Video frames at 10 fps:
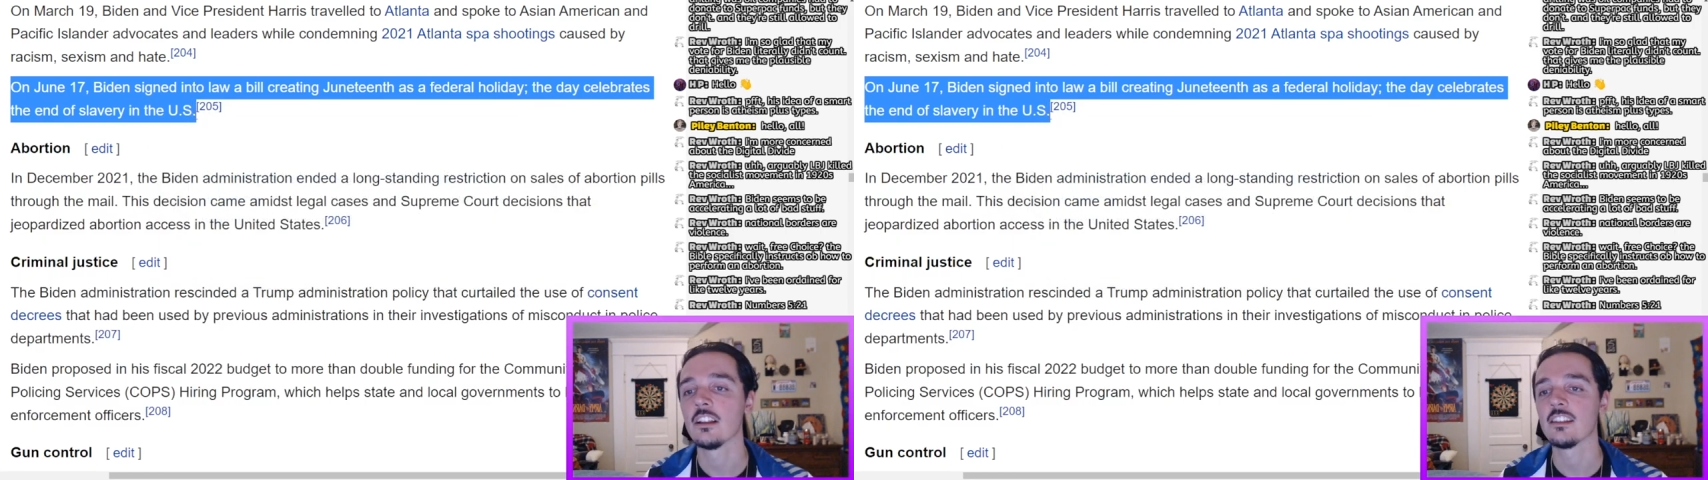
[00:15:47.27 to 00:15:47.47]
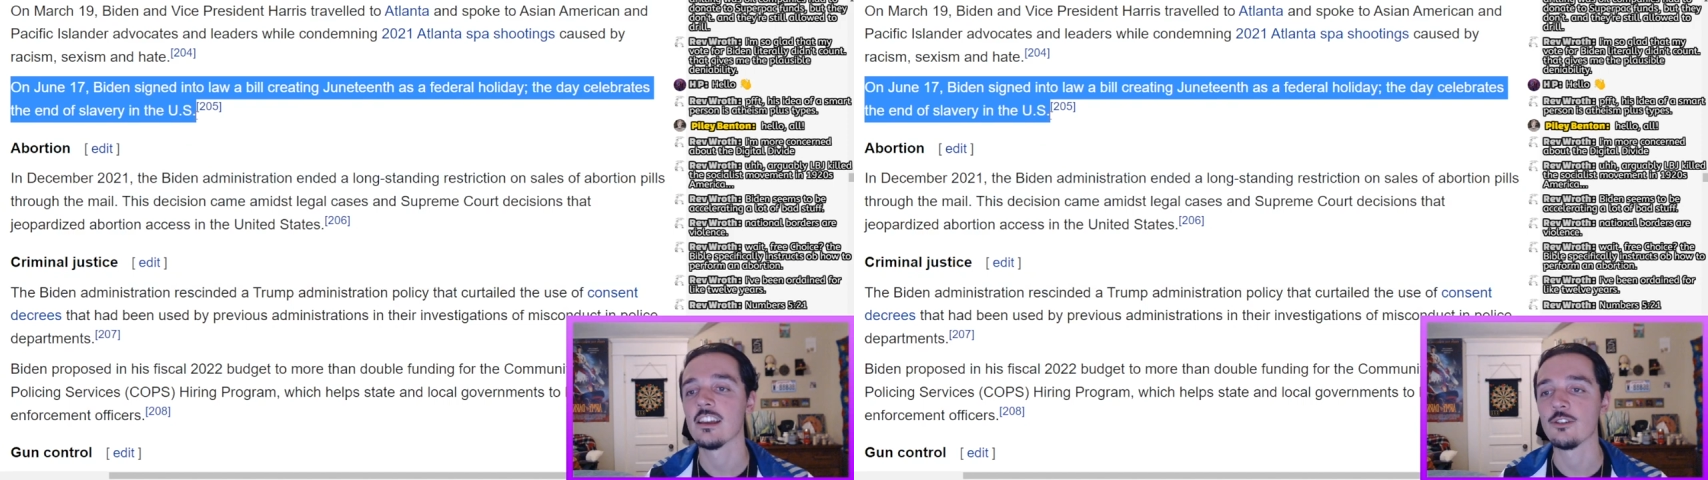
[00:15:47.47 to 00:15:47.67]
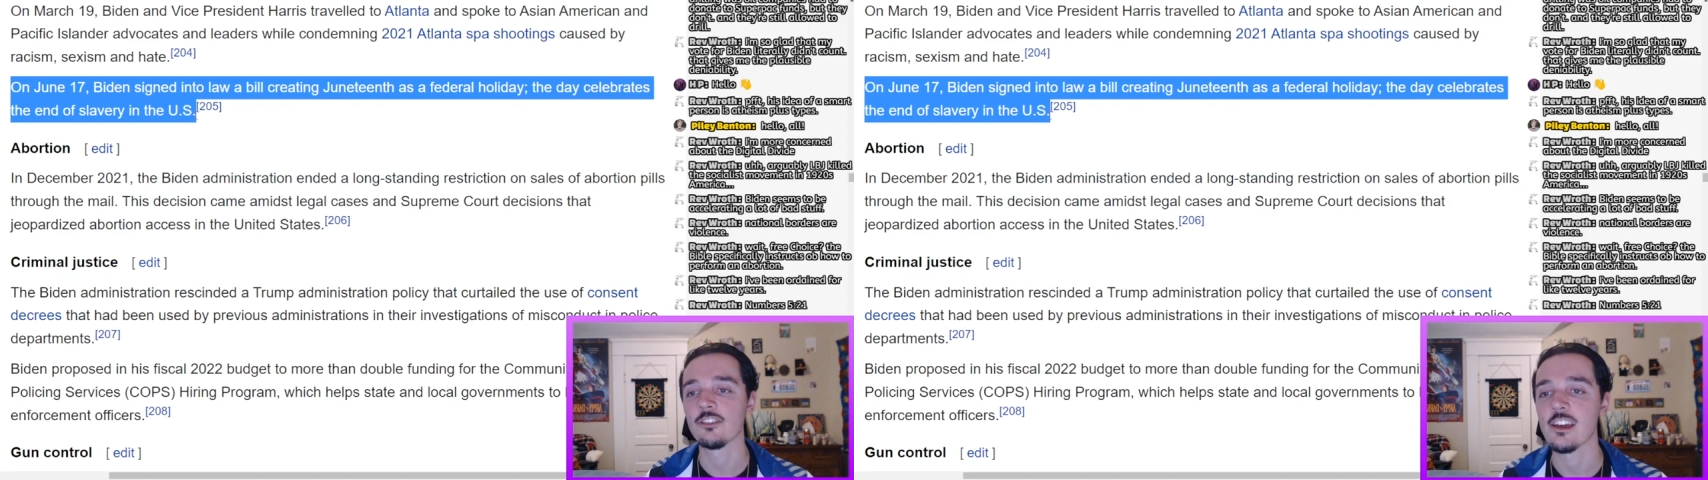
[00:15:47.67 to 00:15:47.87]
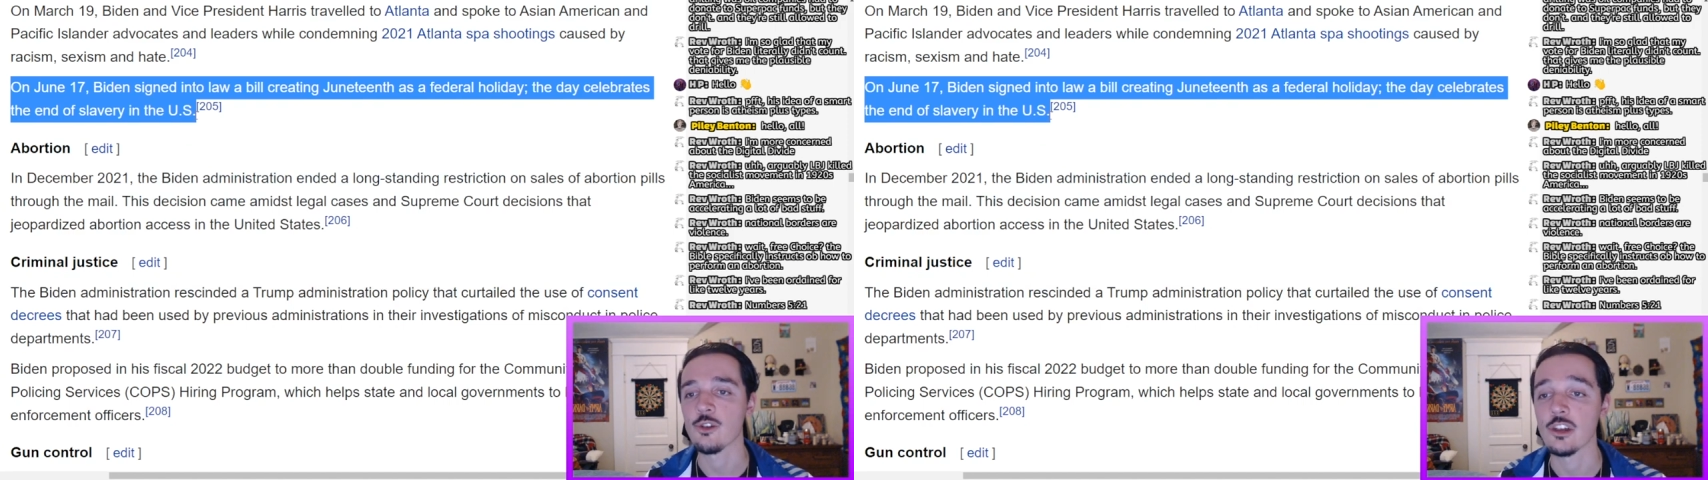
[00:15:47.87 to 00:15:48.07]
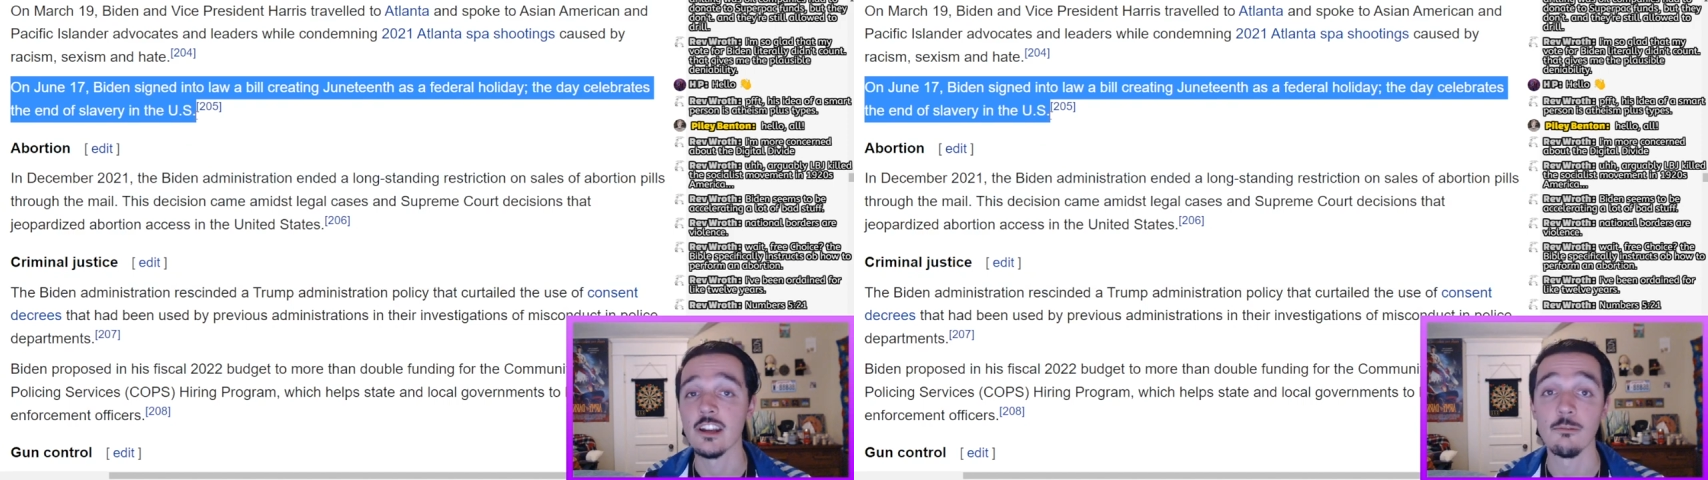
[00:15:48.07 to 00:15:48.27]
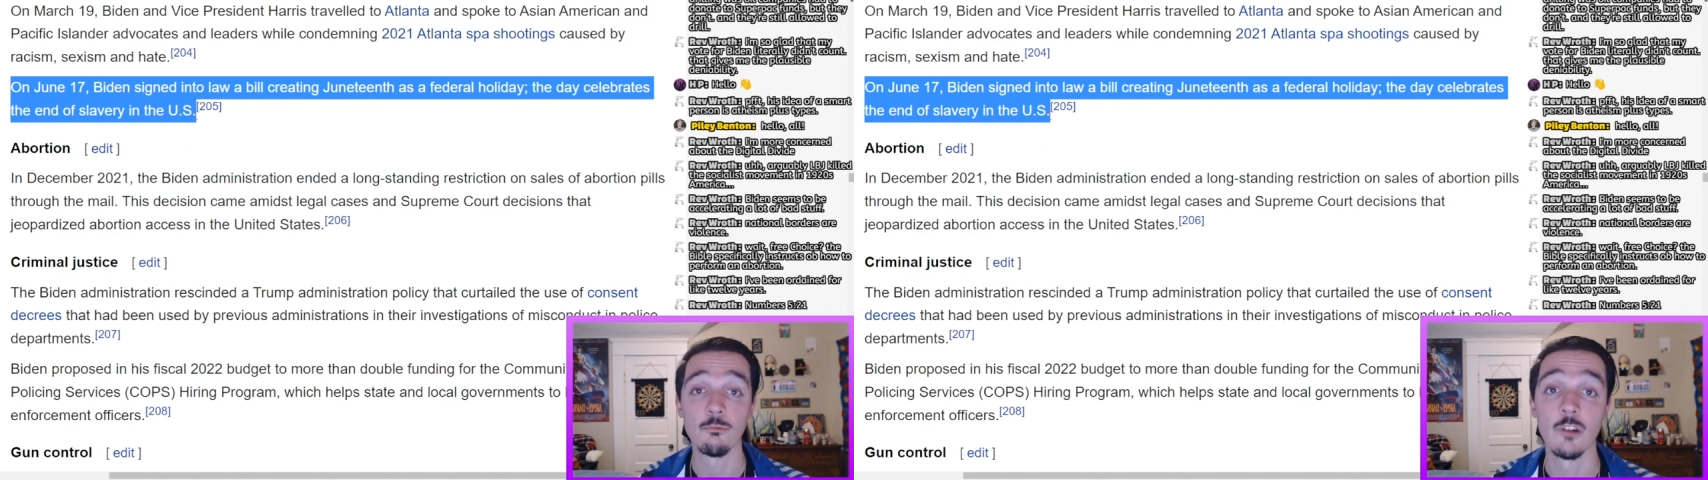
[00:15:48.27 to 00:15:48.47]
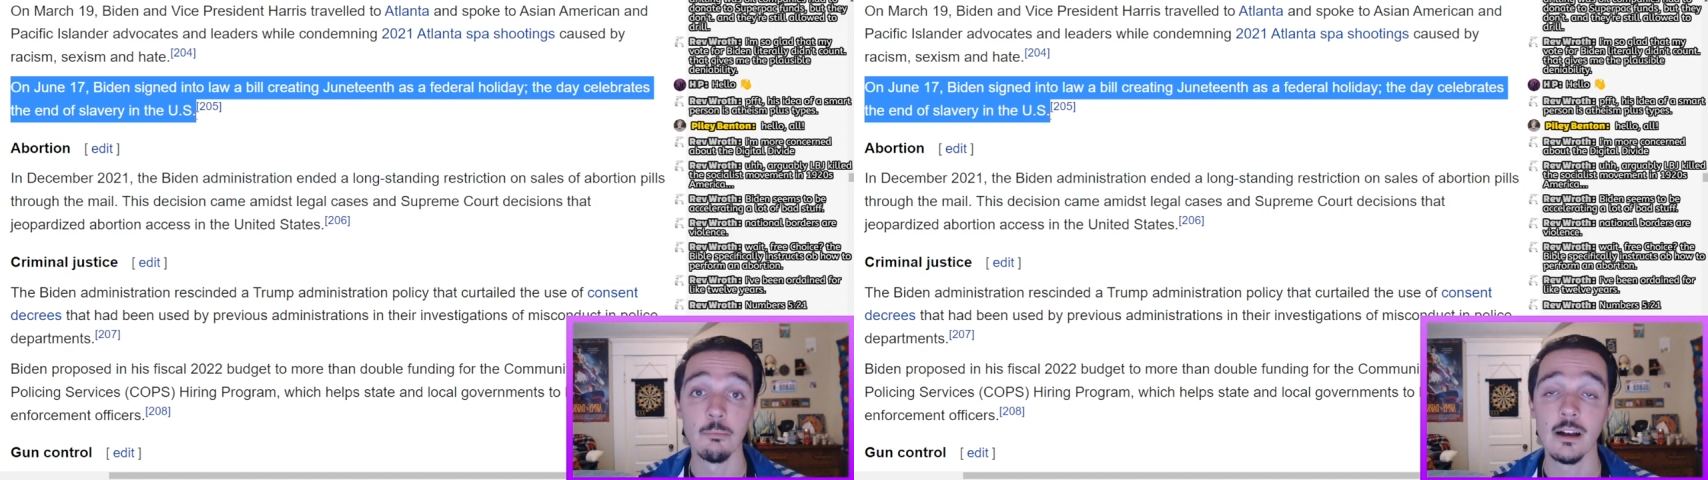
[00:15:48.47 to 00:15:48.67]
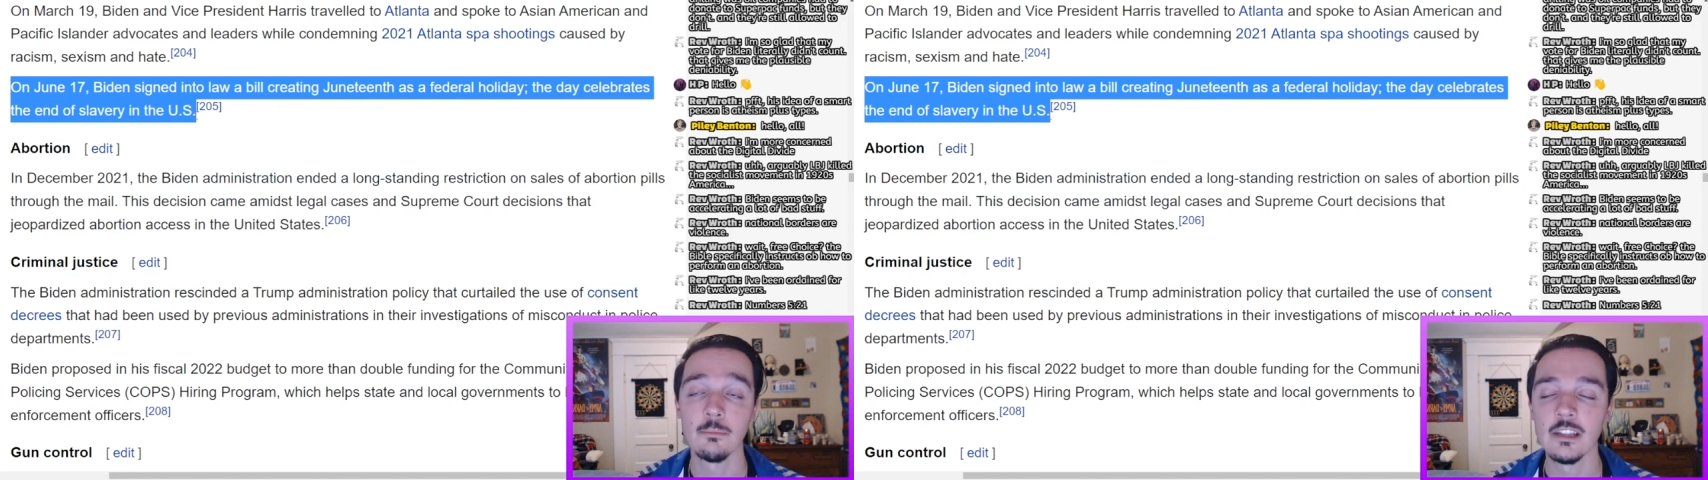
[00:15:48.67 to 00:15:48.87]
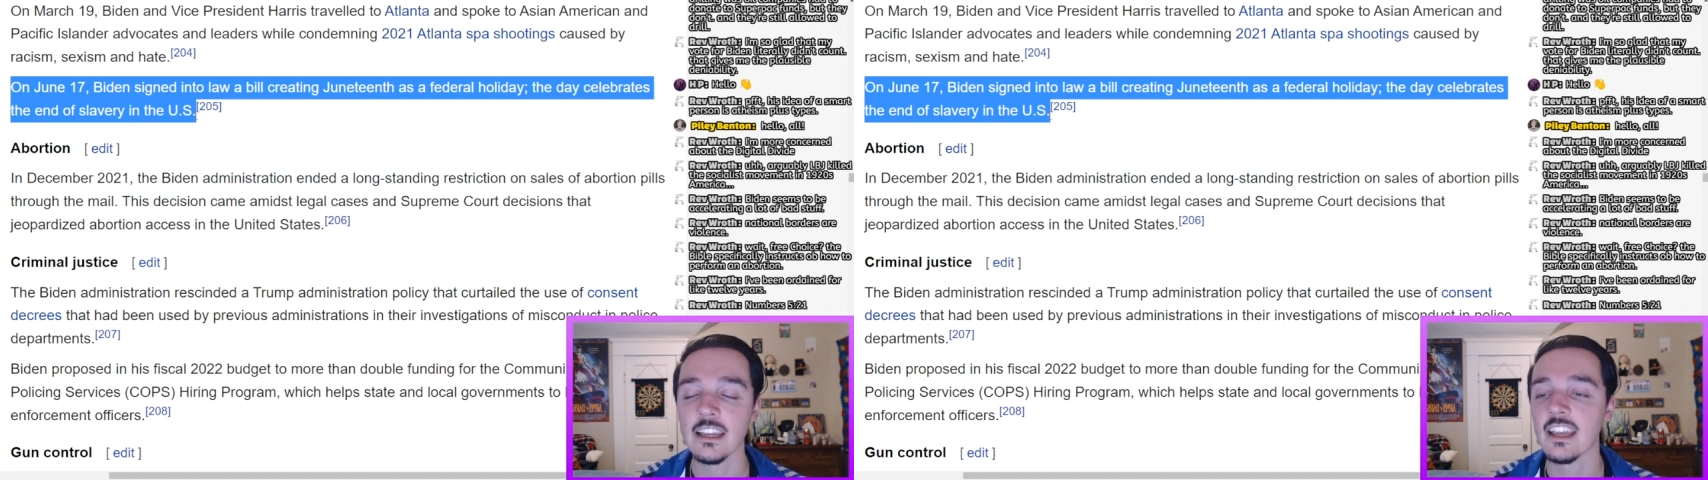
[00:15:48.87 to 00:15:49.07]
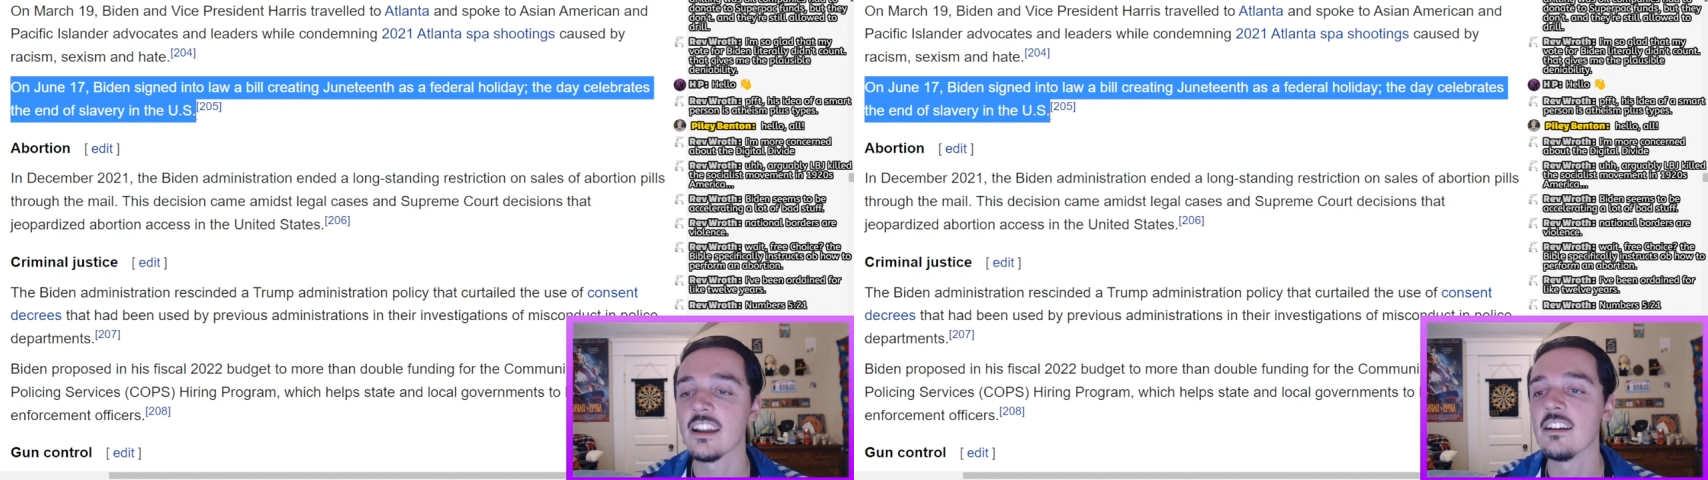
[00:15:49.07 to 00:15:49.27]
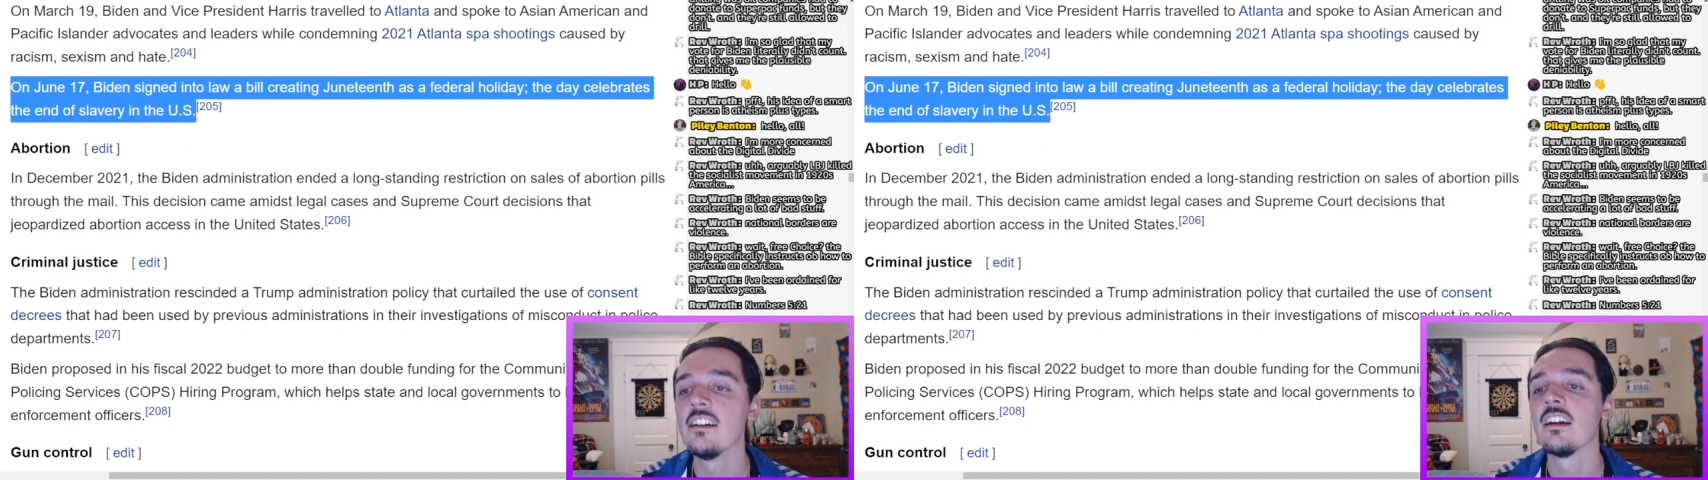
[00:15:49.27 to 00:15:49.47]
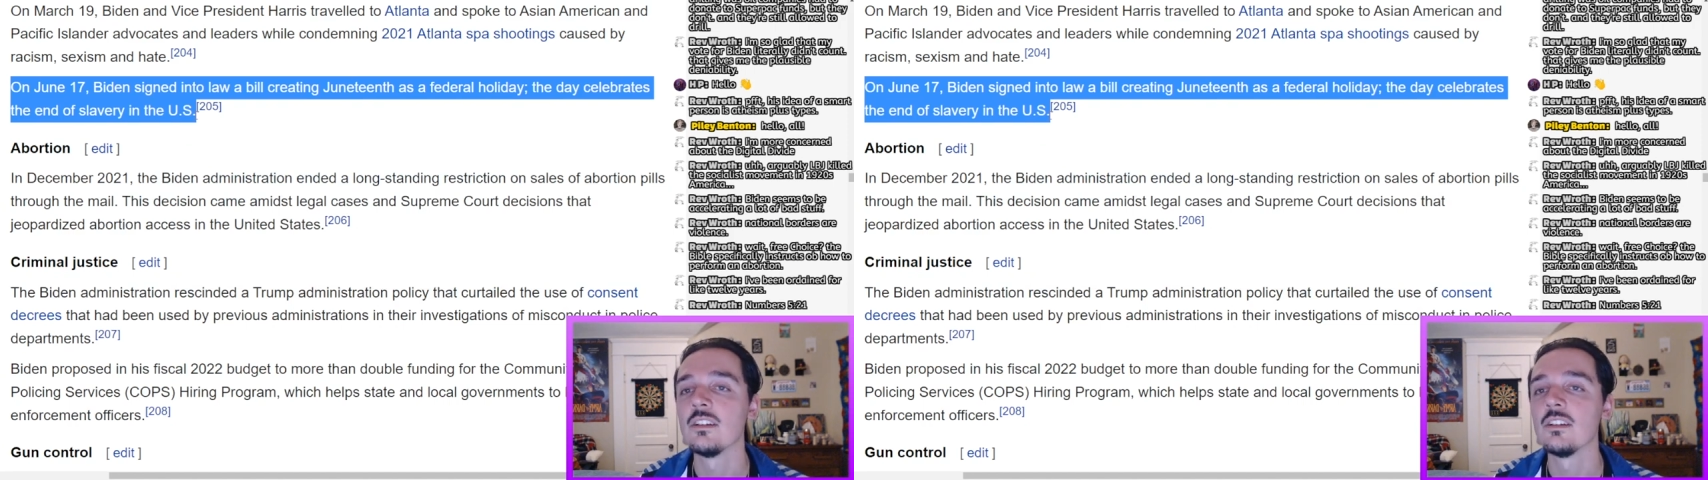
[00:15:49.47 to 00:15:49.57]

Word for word: legislation in Republican